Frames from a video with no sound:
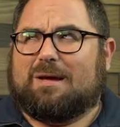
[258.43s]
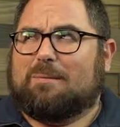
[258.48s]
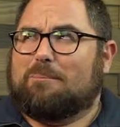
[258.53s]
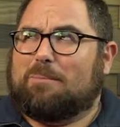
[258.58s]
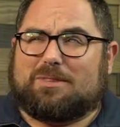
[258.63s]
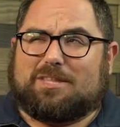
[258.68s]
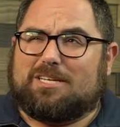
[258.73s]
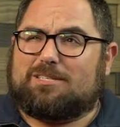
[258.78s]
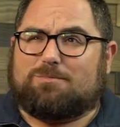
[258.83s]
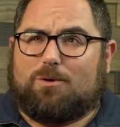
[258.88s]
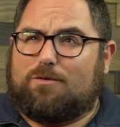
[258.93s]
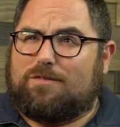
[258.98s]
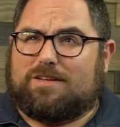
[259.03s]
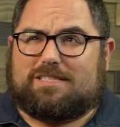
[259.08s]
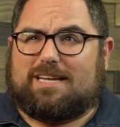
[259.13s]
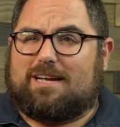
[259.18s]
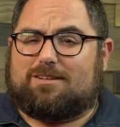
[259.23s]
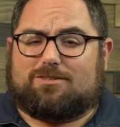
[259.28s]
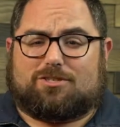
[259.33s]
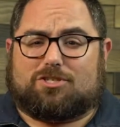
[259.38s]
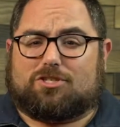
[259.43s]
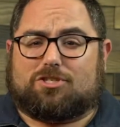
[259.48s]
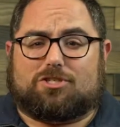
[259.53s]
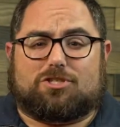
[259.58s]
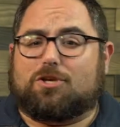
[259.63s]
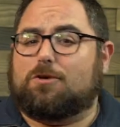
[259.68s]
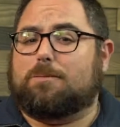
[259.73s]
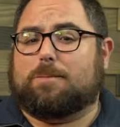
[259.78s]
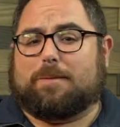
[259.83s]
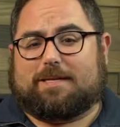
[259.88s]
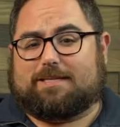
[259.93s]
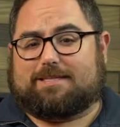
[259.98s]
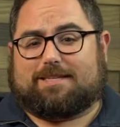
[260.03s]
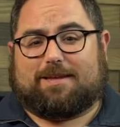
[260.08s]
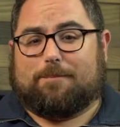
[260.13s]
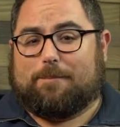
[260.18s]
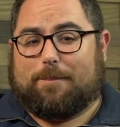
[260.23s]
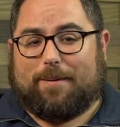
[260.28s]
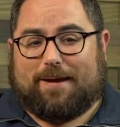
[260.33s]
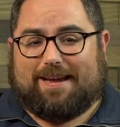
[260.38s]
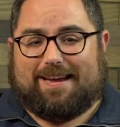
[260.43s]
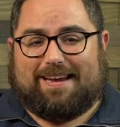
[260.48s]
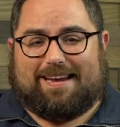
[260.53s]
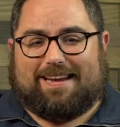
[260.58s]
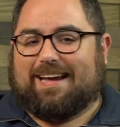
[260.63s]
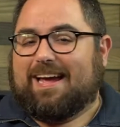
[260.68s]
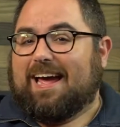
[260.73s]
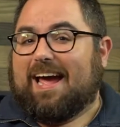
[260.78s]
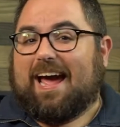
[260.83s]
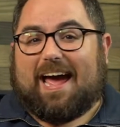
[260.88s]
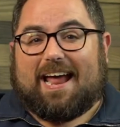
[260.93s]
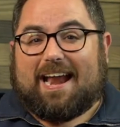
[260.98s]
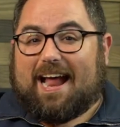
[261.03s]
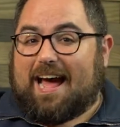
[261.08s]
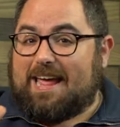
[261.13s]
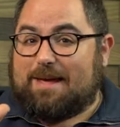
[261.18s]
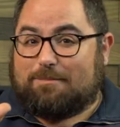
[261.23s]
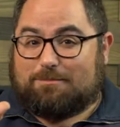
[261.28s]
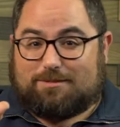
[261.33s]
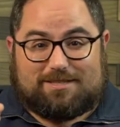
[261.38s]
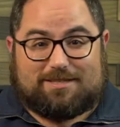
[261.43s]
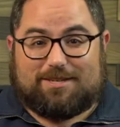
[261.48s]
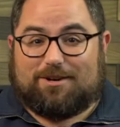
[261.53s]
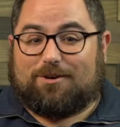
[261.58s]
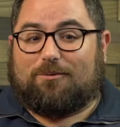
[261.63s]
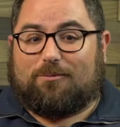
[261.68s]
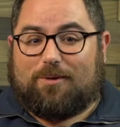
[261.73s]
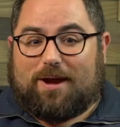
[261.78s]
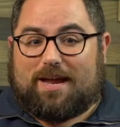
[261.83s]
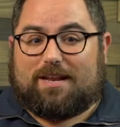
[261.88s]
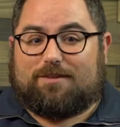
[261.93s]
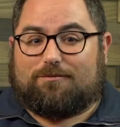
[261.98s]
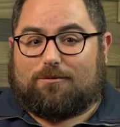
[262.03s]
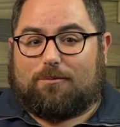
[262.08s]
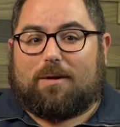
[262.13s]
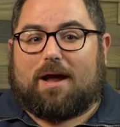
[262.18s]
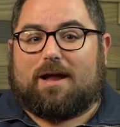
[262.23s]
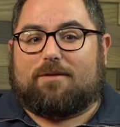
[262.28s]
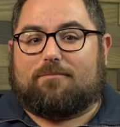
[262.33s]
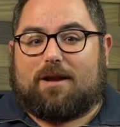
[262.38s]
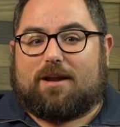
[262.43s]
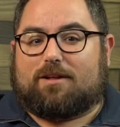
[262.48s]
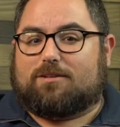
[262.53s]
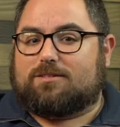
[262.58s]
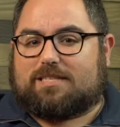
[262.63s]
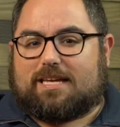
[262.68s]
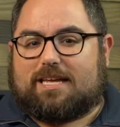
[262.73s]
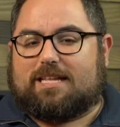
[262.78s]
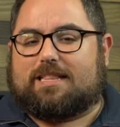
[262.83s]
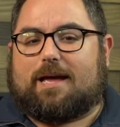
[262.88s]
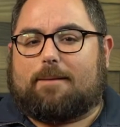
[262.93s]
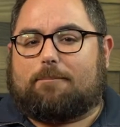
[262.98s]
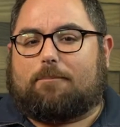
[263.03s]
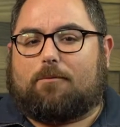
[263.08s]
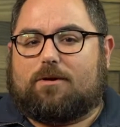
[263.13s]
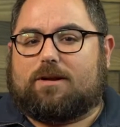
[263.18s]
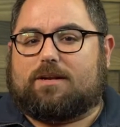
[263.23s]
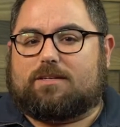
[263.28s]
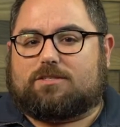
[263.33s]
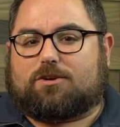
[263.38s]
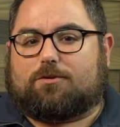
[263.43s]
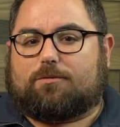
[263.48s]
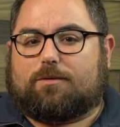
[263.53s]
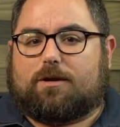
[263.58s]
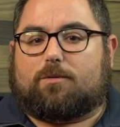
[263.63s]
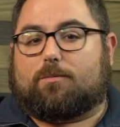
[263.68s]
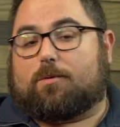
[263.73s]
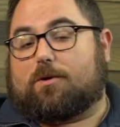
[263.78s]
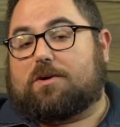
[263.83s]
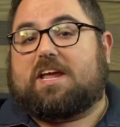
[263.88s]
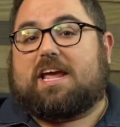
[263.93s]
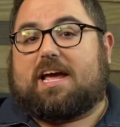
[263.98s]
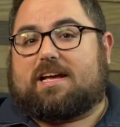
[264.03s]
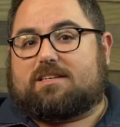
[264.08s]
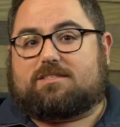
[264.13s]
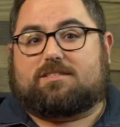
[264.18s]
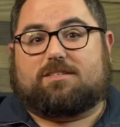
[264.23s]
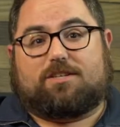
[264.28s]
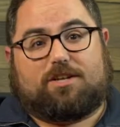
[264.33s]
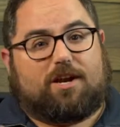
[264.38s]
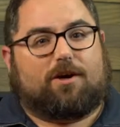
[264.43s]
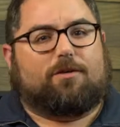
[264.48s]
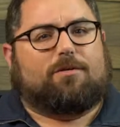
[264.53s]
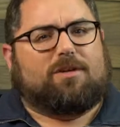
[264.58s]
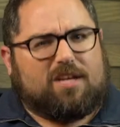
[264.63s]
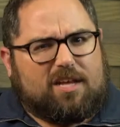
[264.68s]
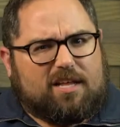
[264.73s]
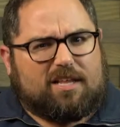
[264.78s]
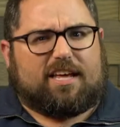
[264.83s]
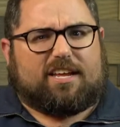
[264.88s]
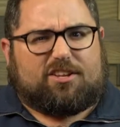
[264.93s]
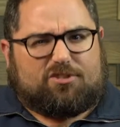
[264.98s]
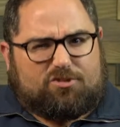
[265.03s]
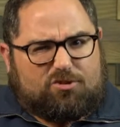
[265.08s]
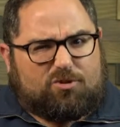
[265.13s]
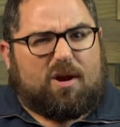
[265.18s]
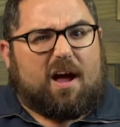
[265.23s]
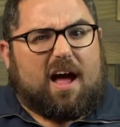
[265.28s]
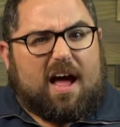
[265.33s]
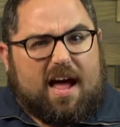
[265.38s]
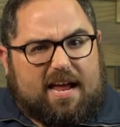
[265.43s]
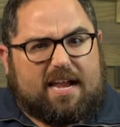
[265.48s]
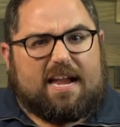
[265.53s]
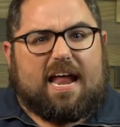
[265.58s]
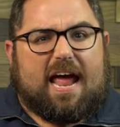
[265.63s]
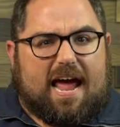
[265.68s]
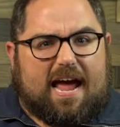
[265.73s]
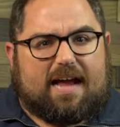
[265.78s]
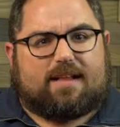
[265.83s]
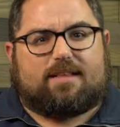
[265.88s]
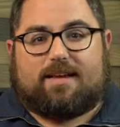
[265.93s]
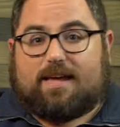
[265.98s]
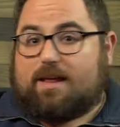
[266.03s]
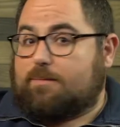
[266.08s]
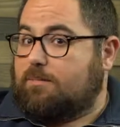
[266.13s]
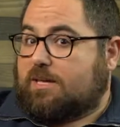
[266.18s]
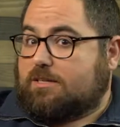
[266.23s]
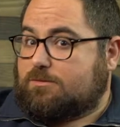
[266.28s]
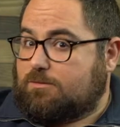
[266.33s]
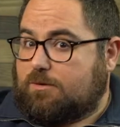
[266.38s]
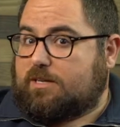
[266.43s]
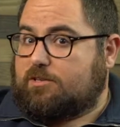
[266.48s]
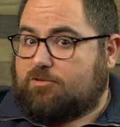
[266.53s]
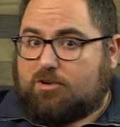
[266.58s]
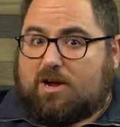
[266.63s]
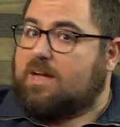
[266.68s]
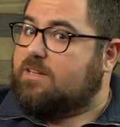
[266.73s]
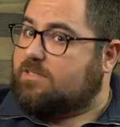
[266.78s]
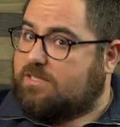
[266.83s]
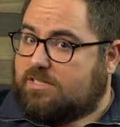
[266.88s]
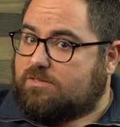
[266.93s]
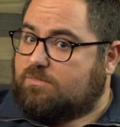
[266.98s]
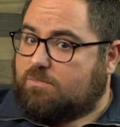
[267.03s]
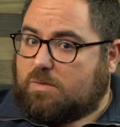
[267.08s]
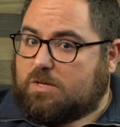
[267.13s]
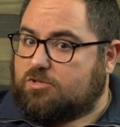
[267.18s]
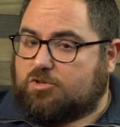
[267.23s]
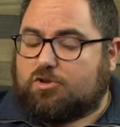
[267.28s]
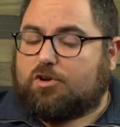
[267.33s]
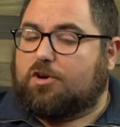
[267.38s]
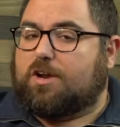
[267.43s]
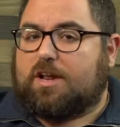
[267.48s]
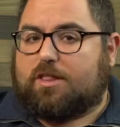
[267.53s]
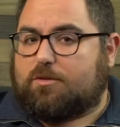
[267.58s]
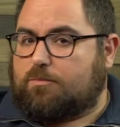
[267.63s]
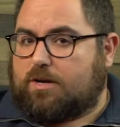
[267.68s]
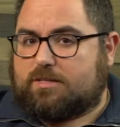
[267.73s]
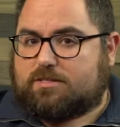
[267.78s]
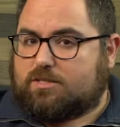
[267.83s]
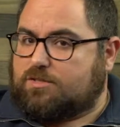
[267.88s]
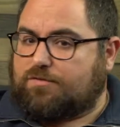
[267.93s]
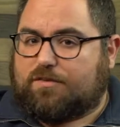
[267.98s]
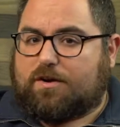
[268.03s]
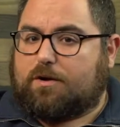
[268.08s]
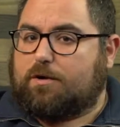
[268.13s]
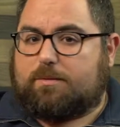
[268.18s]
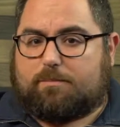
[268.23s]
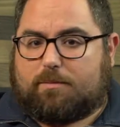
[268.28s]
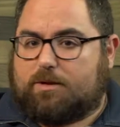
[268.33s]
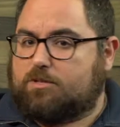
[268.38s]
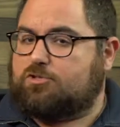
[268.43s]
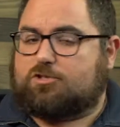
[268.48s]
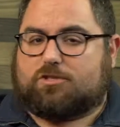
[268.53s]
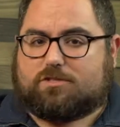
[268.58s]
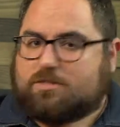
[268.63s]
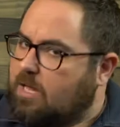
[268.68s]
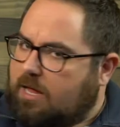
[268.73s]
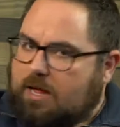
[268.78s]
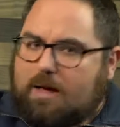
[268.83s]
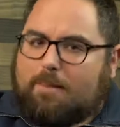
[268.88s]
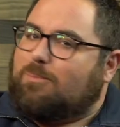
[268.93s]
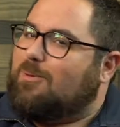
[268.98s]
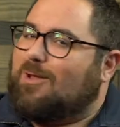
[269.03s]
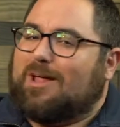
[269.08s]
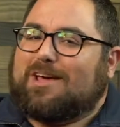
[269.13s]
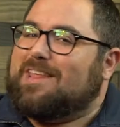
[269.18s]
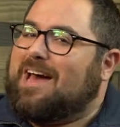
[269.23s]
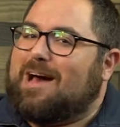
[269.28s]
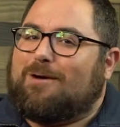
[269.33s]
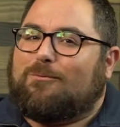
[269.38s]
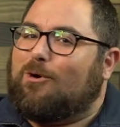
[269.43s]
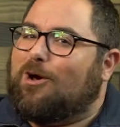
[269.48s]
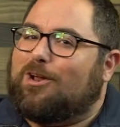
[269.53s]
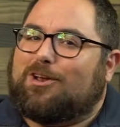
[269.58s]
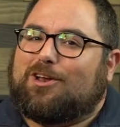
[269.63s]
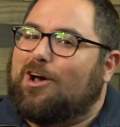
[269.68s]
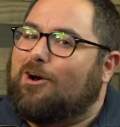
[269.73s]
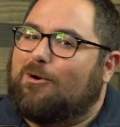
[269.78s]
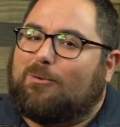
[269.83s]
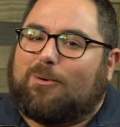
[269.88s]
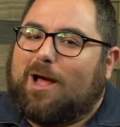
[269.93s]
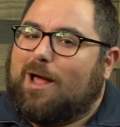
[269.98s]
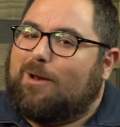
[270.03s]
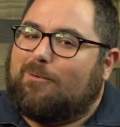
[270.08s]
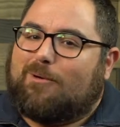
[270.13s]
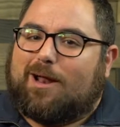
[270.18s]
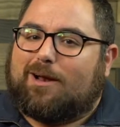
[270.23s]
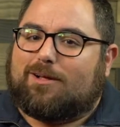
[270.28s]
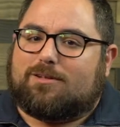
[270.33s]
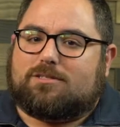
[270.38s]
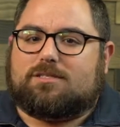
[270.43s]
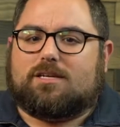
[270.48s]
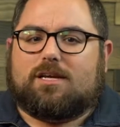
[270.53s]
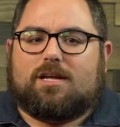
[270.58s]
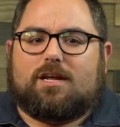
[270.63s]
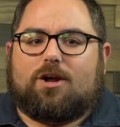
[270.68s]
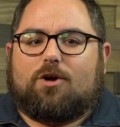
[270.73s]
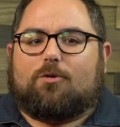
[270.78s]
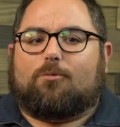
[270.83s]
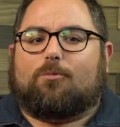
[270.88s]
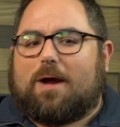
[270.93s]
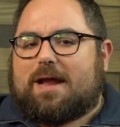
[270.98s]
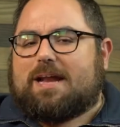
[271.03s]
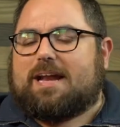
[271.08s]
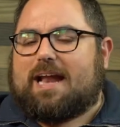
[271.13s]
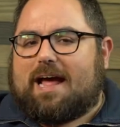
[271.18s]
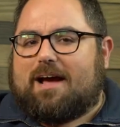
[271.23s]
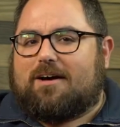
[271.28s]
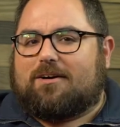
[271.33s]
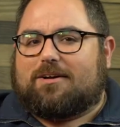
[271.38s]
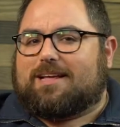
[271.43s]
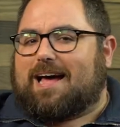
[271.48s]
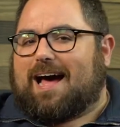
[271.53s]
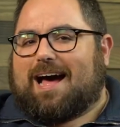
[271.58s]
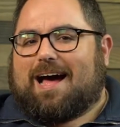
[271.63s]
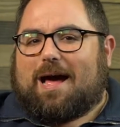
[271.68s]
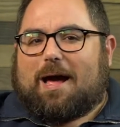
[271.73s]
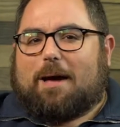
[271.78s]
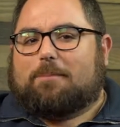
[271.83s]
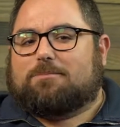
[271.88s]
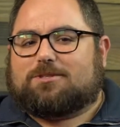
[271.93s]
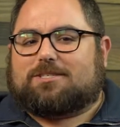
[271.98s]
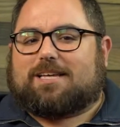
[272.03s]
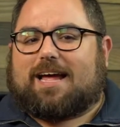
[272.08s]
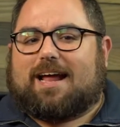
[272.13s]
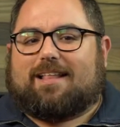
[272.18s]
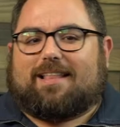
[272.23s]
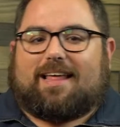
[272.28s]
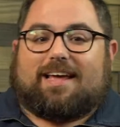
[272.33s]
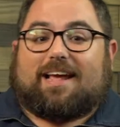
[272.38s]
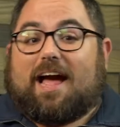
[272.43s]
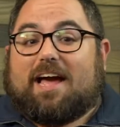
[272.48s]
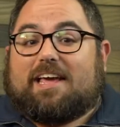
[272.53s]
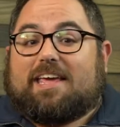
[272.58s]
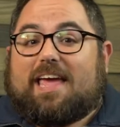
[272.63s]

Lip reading: But this movie sounds stupid as can be, and I am still waiting for Ryan Reynolds to hit that point in his career where he has to, try and act again, because when he tries, he's good. Otherwise, it's very much just play that one note, Ryan Reynolds. Right now, I'm just kind of I